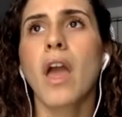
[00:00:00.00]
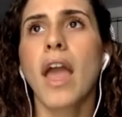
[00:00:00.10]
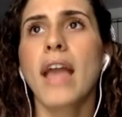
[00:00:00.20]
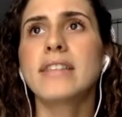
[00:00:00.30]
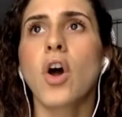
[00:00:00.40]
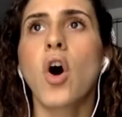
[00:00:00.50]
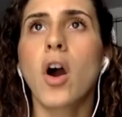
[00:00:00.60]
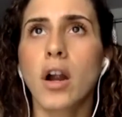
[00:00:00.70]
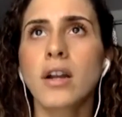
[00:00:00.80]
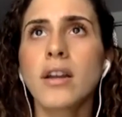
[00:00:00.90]
it's
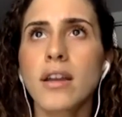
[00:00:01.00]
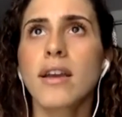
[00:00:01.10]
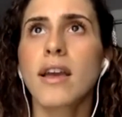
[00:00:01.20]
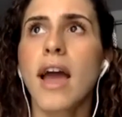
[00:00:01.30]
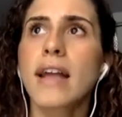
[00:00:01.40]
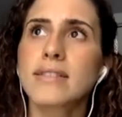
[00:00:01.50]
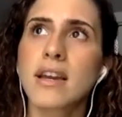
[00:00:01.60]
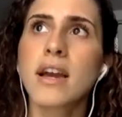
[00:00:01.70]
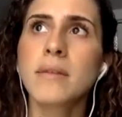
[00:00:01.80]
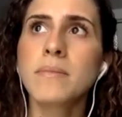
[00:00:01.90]
hard at
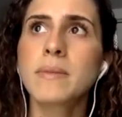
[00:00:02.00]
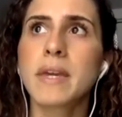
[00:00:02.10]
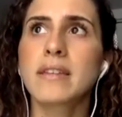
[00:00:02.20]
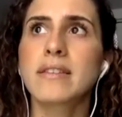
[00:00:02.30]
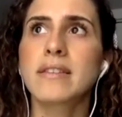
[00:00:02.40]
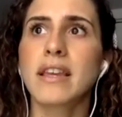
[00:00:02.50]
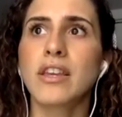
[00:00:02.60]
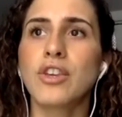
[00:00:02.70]
times because it's like,